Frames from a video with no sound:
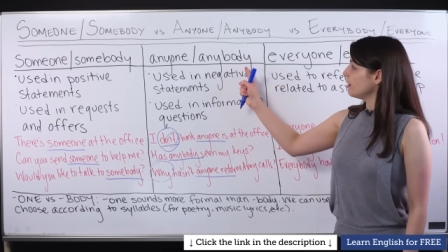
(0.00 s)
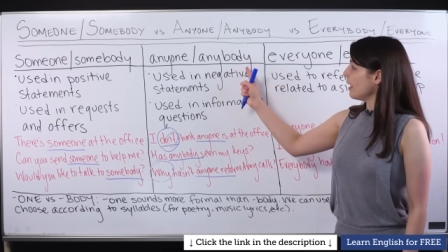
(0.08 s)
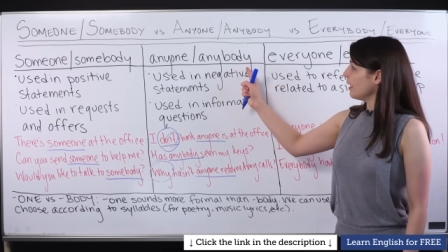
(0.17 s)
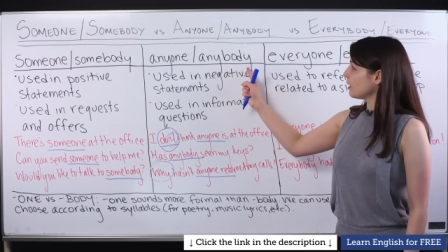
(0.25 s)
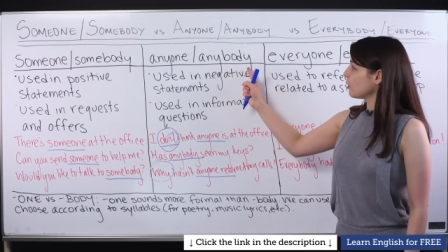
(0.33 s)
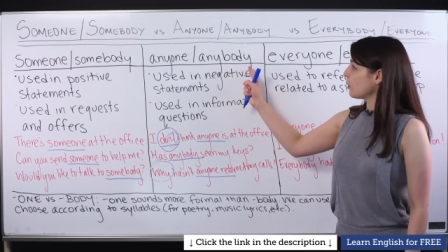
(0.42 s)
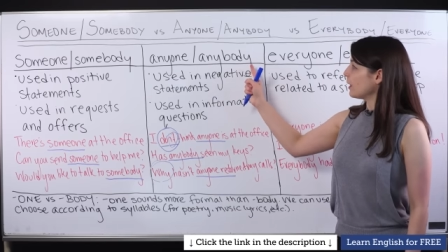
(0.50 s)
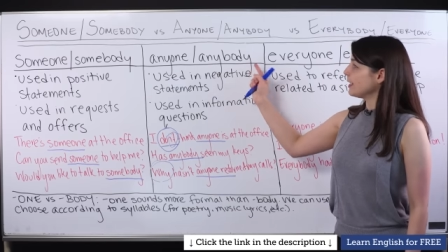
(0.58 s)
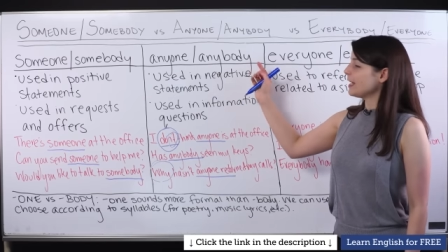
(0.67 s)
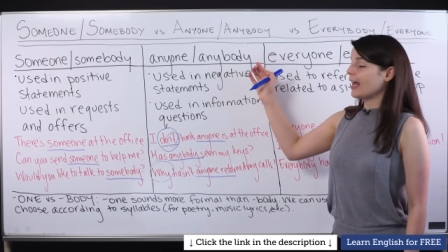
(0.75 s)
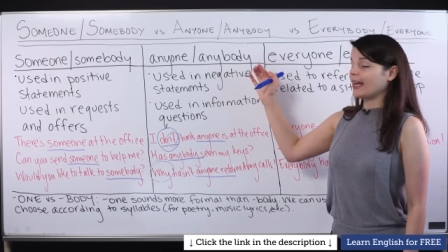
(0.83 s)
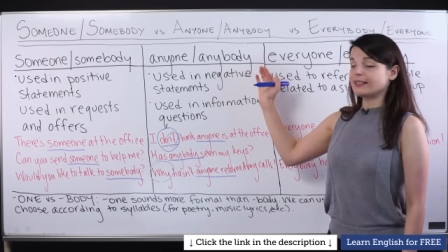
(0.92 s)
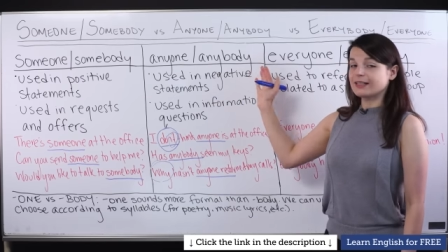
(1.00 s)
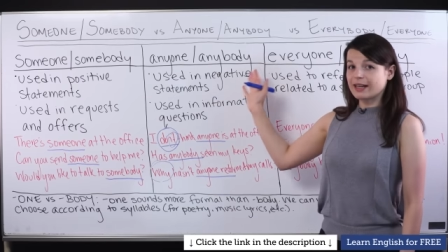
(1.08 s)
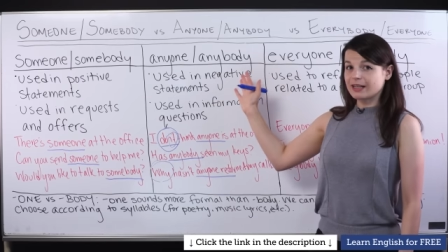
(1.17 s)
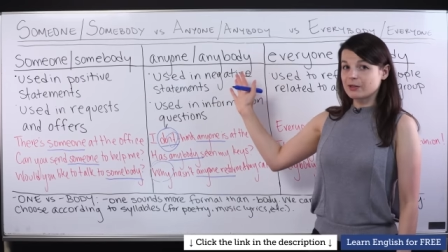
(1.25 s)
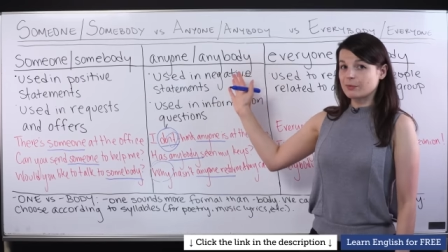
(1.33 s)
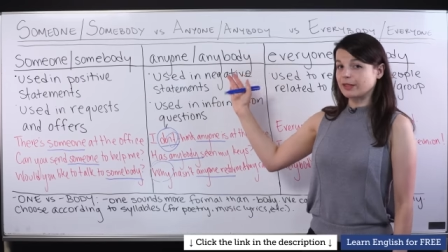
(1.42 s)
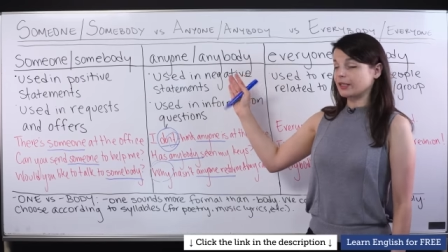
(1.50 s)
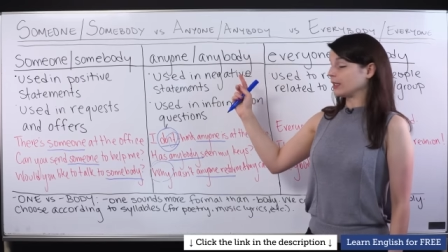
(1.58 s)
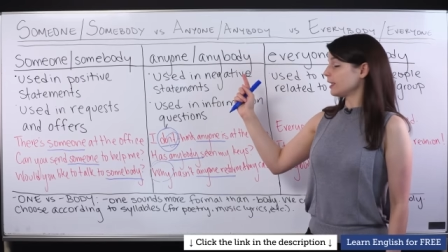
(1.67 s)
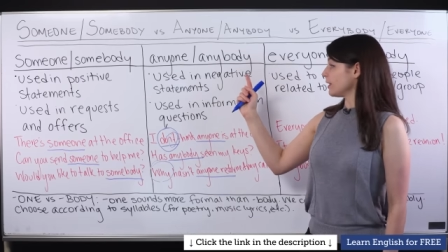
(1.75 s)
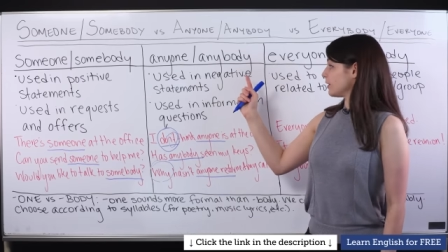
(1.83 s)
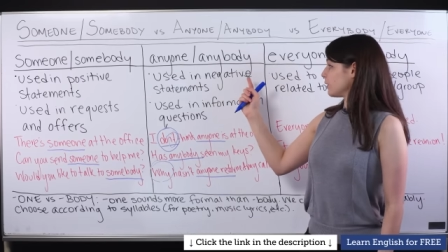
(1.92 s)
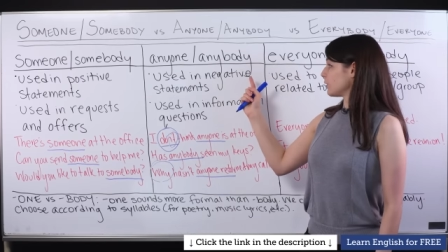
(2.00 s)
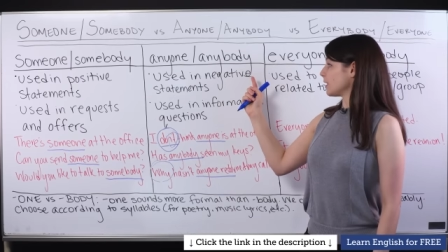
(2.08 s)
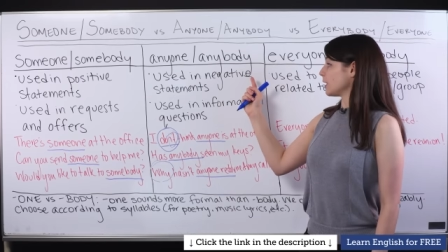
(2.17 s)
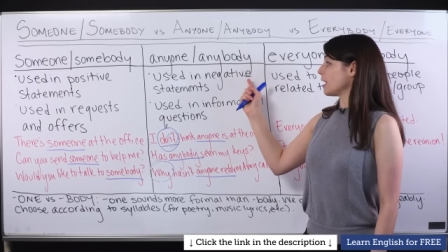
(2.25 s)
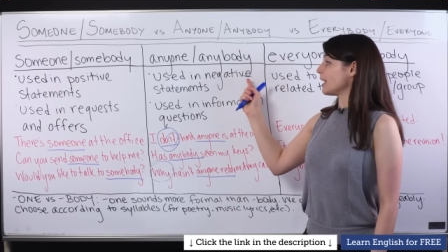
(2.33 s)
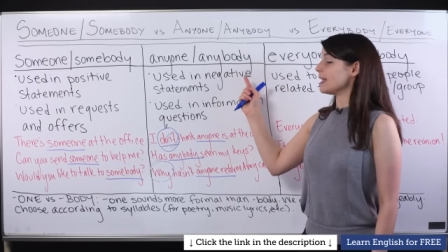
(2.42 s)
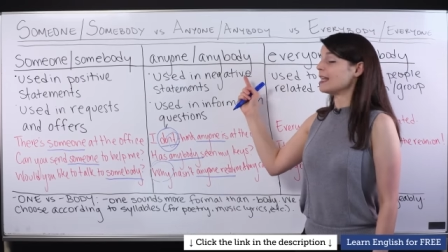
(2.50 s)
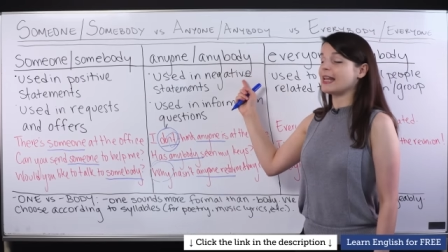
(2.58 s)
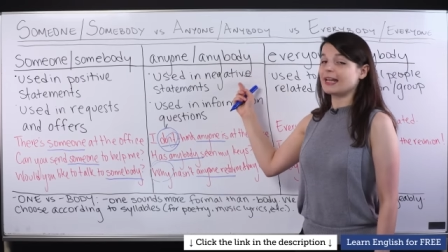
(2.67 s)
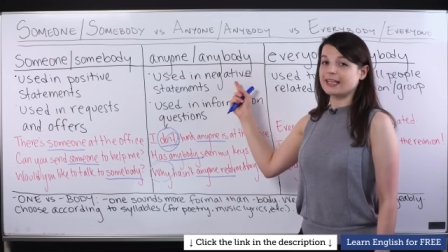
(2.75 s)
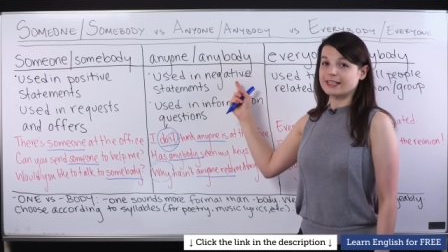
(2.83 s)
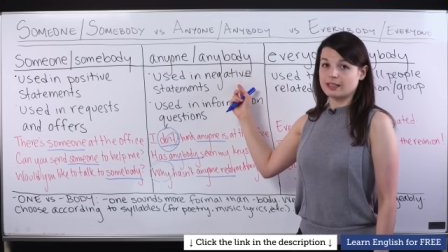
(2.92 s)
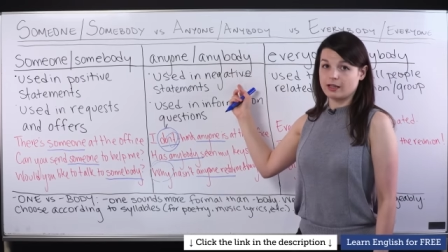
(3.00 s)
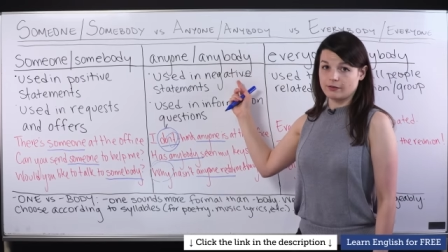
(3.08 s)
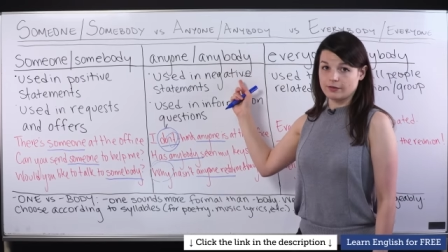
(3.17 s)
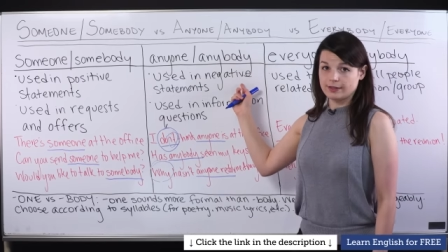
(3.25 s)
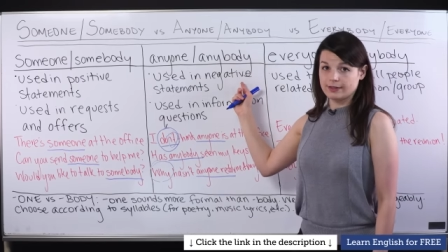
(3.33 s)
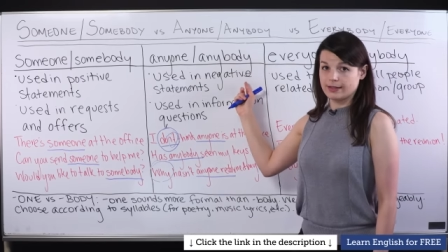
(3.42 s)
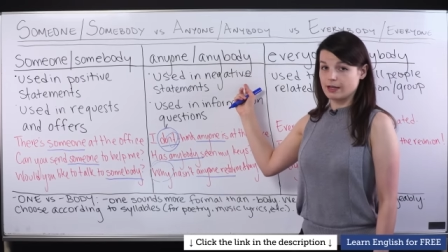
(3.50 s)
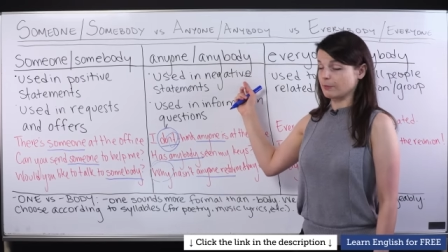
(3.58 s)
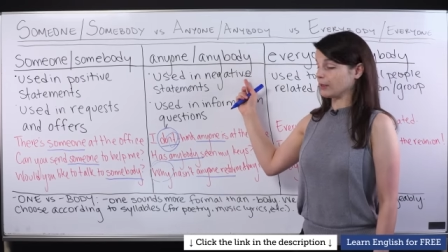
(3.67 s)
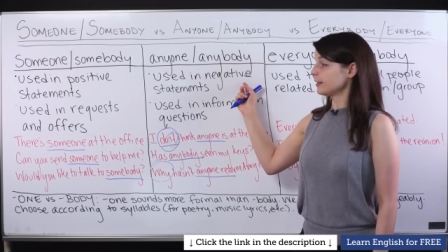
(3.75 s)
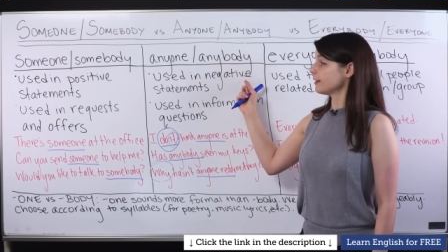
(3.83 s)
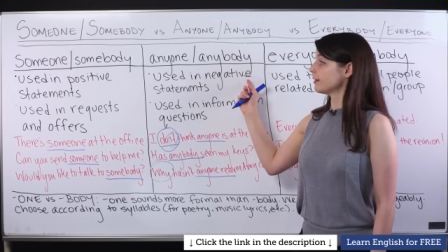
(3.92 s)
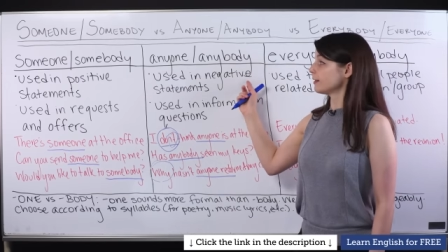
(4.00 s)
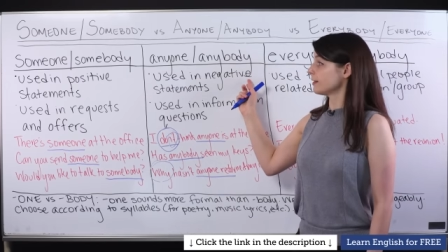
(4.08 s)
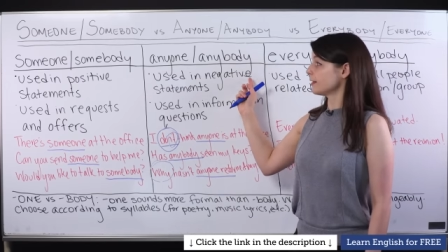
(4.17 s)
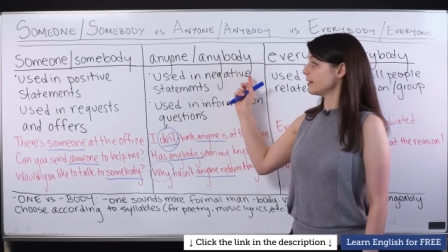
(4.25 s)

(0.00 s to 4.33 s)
anyone and anybody is used in negative statements.